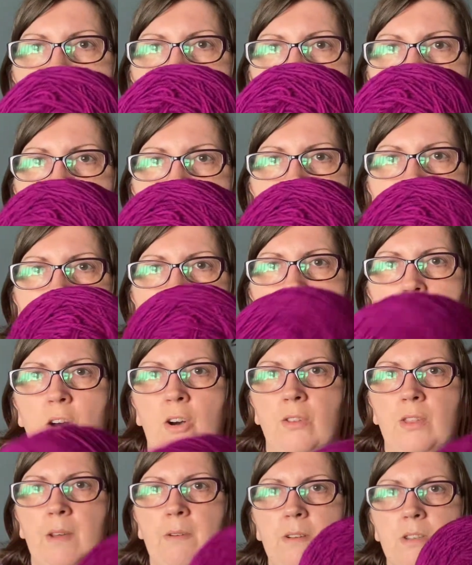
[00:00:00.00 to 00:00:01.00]
And
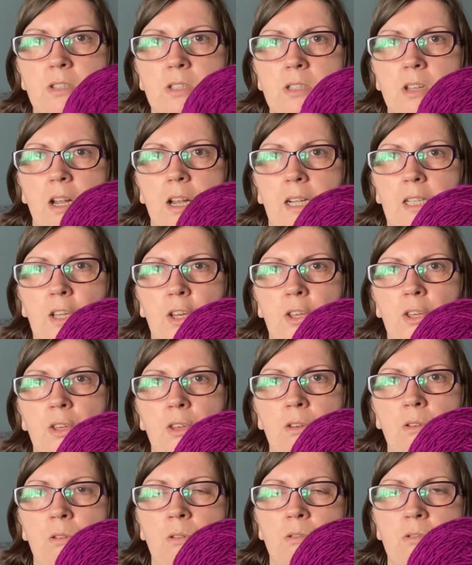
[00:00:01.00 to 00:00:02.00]
although it's not like a
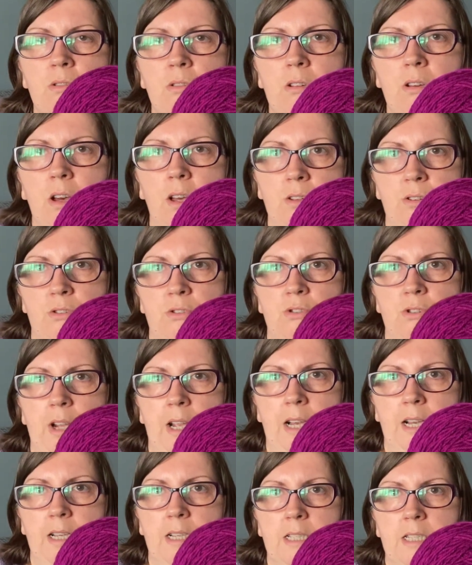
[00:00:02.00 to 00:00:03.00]
huge
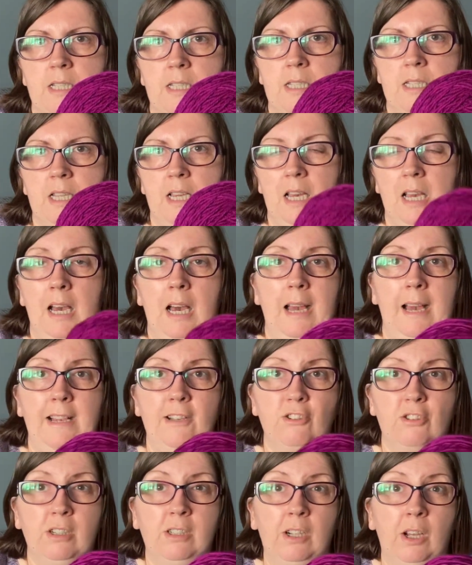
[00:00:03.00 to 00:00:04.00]
contrast, I
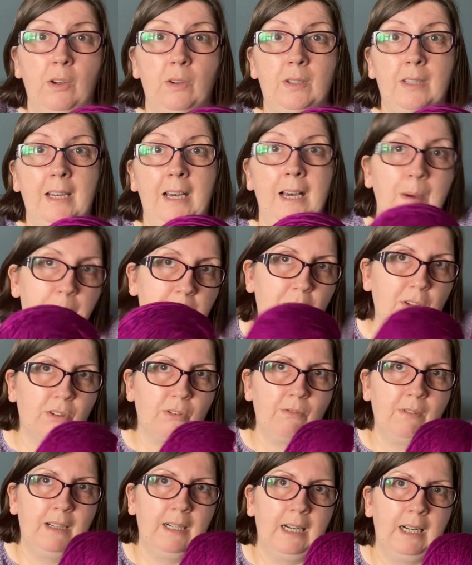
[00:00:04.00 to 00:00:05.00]
actually don't care because I
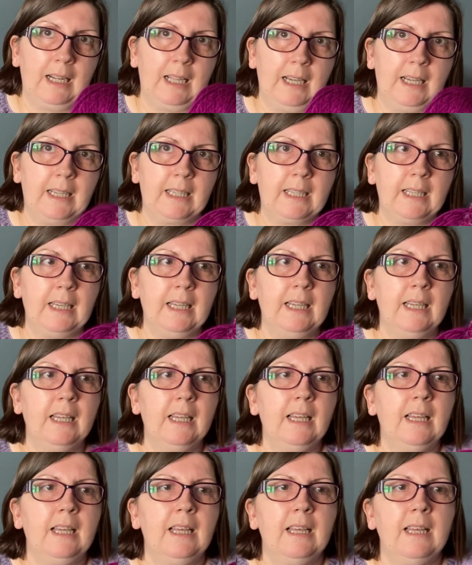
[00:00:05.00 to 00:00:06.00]
really like it.
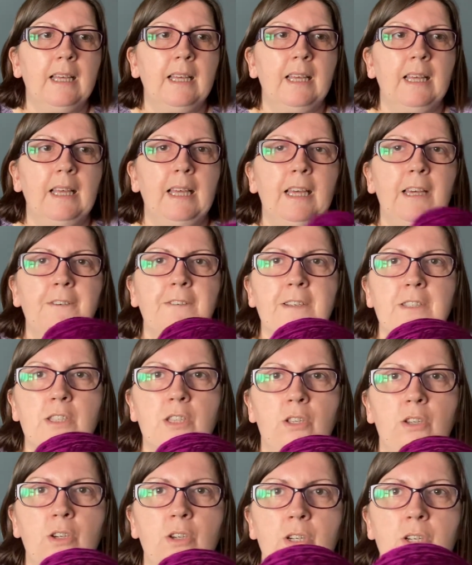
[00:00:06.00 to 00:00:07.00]
If as
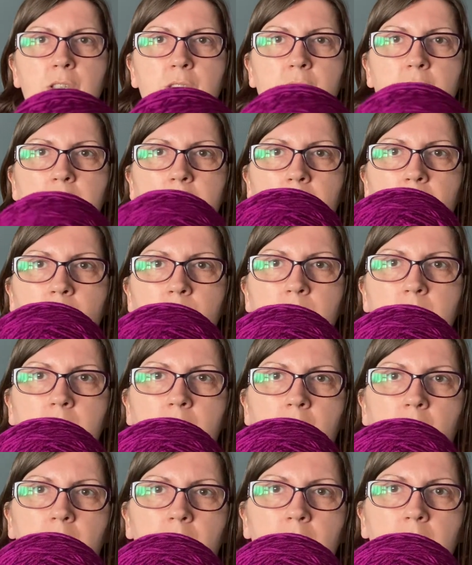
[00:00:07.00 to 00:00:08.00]
the colours go
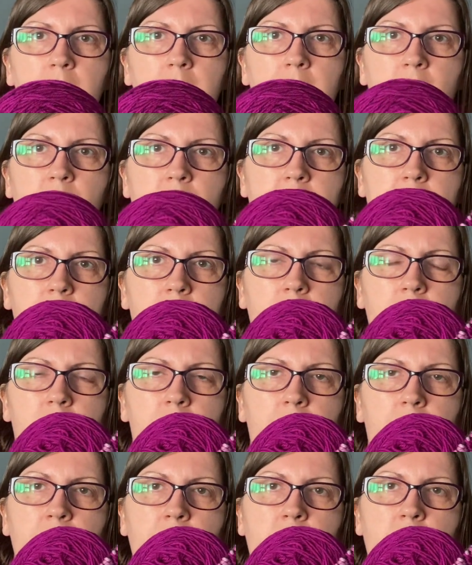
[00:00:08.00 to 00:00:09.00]
darker, because they're going to
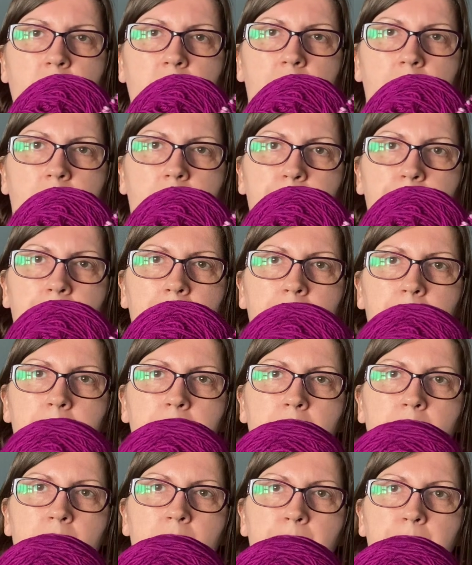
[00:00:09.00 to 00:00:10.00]
go into like a
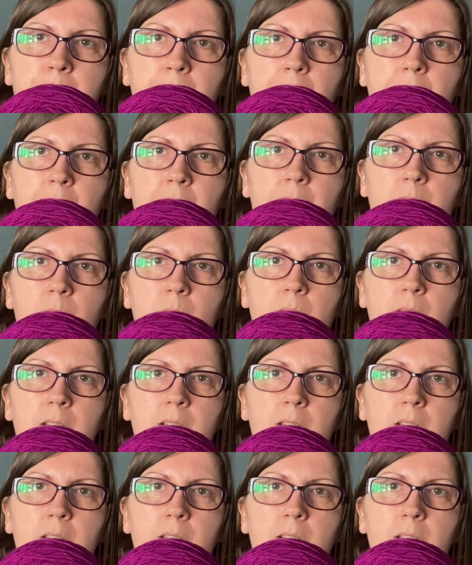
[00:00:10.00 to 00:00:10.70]
purple and a blue,